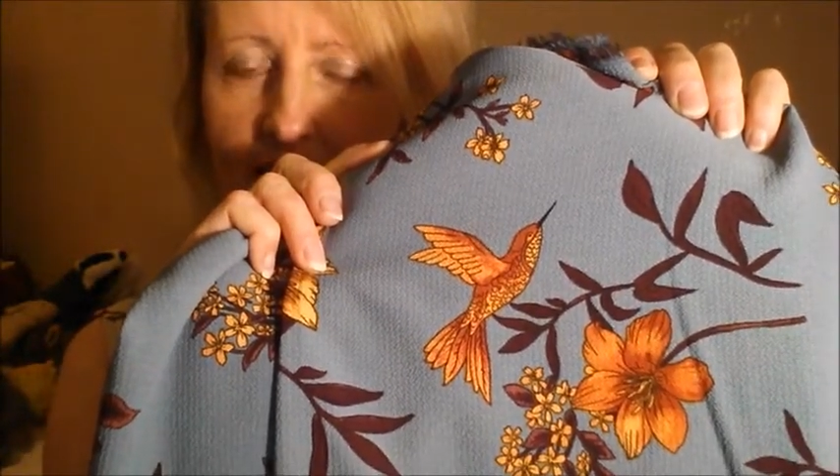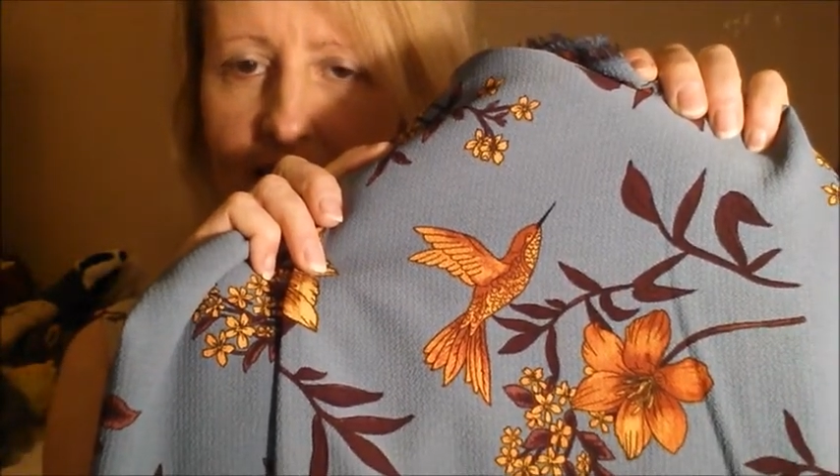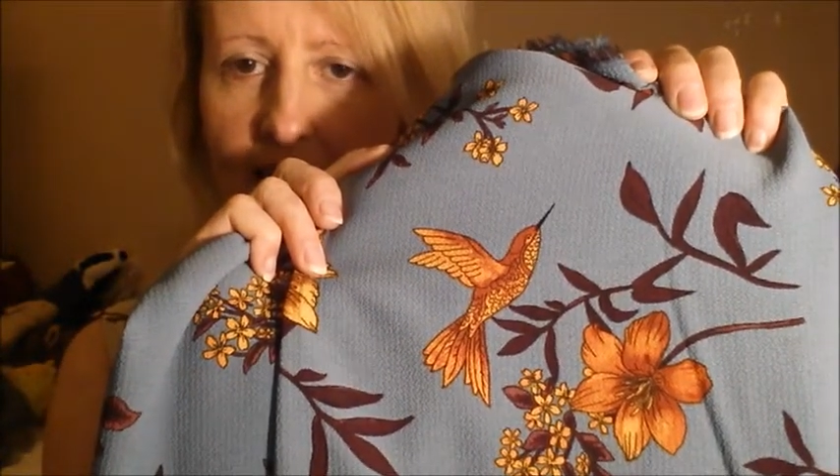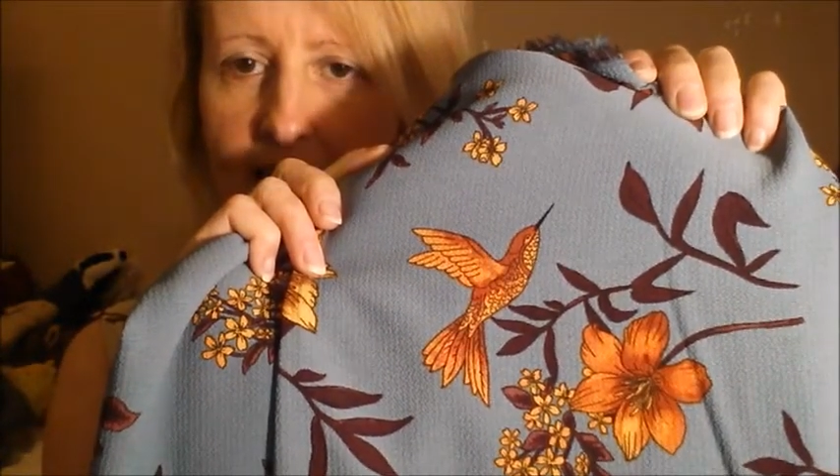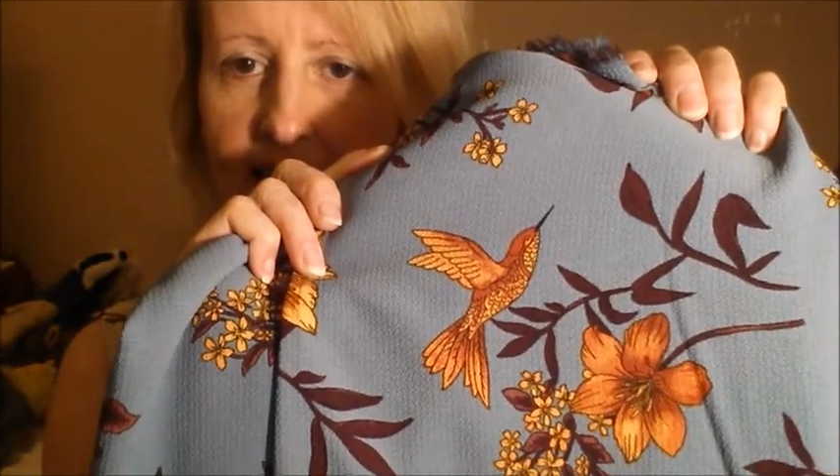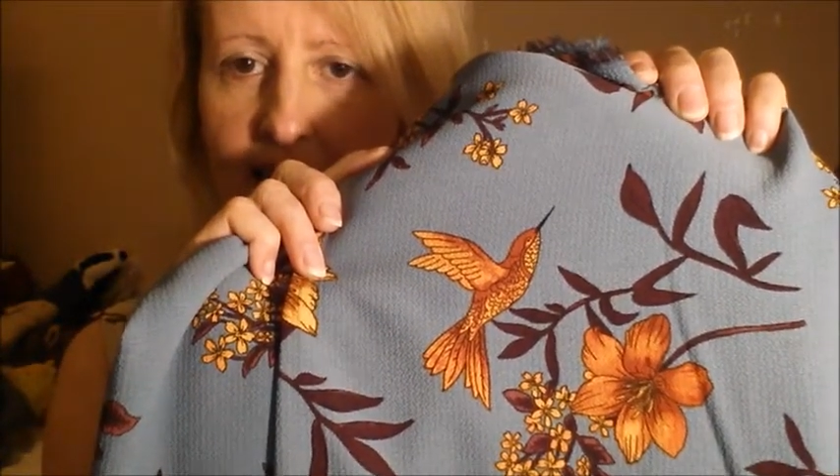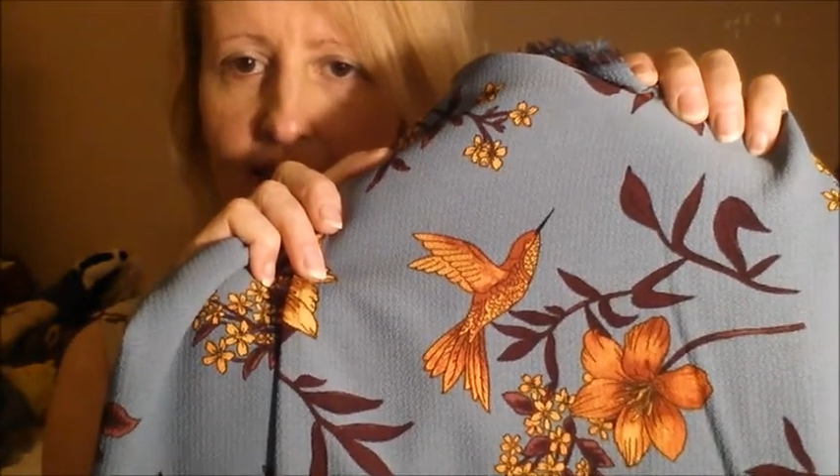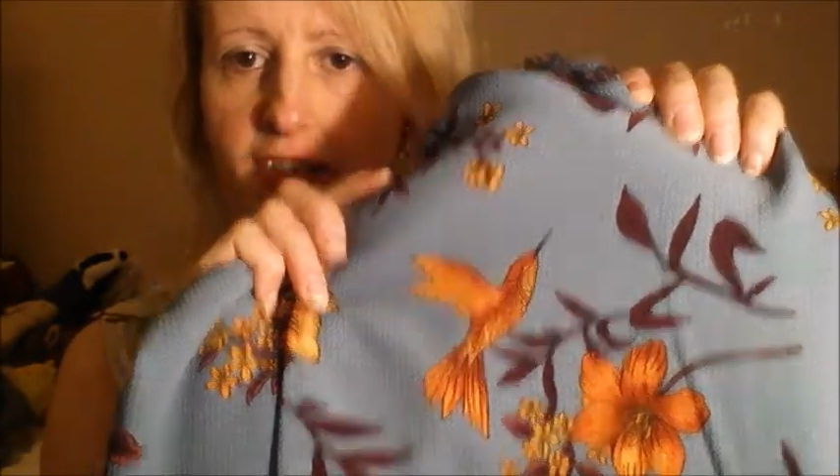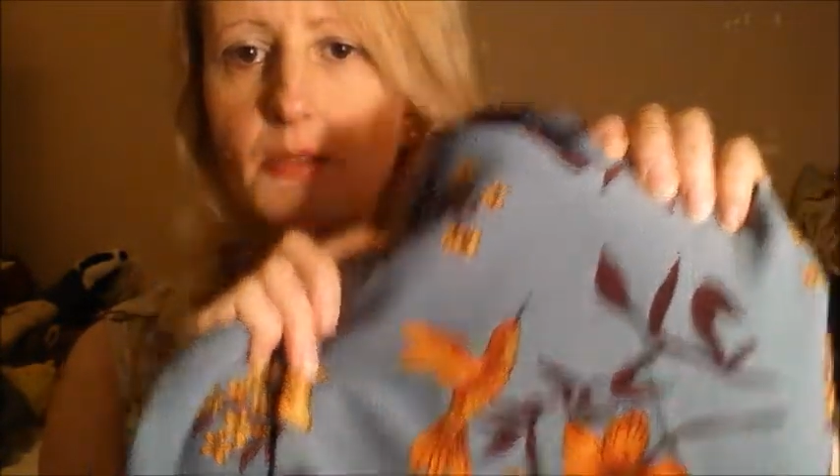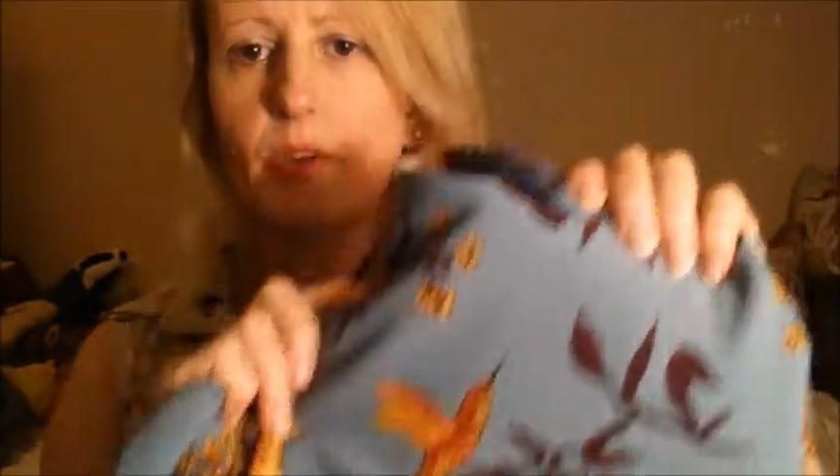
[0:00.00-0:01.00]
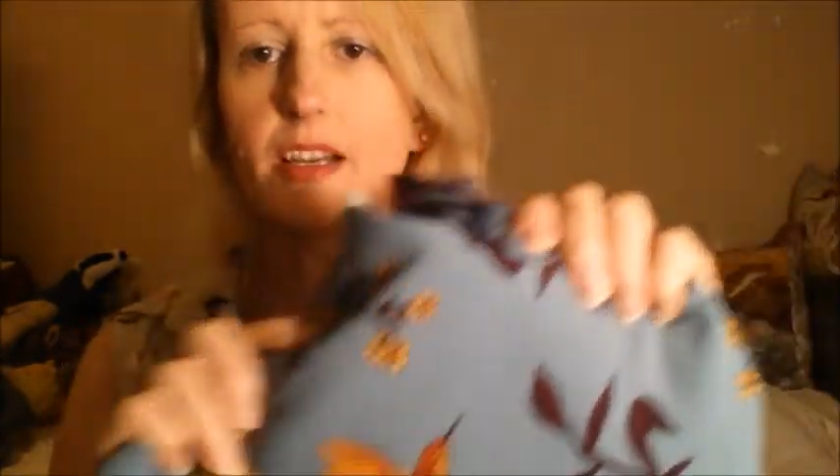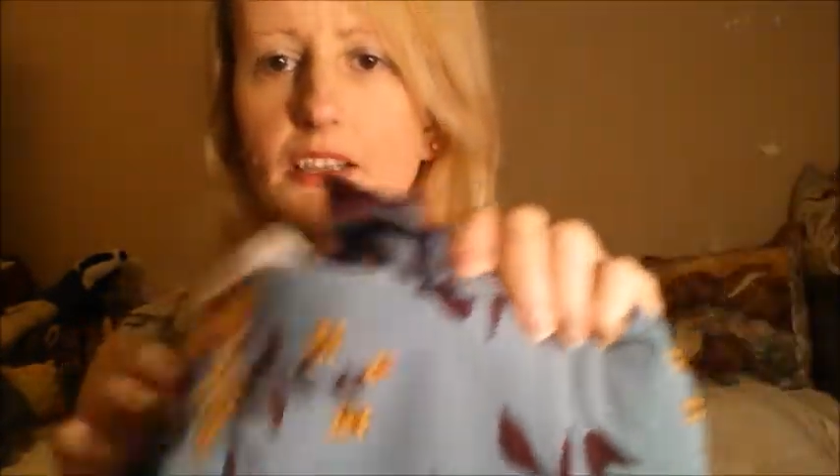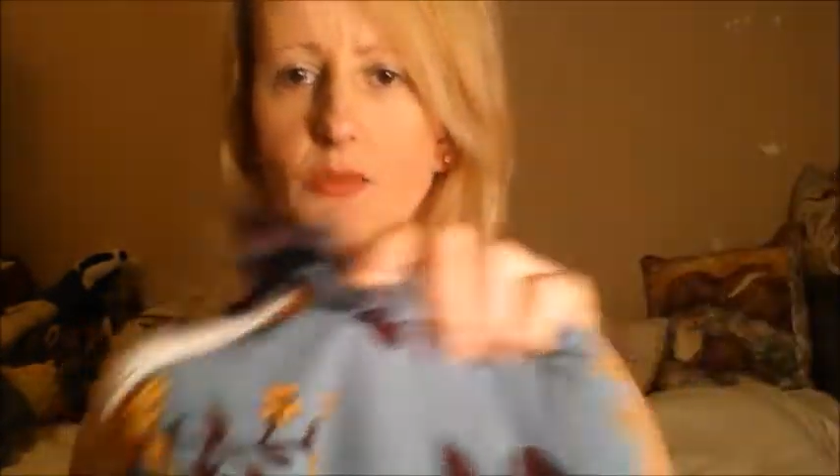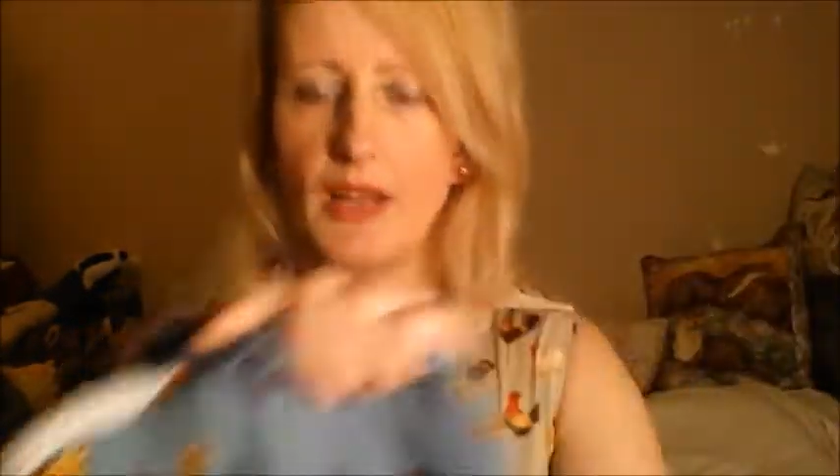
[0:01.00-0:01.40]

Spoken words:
And I think that really works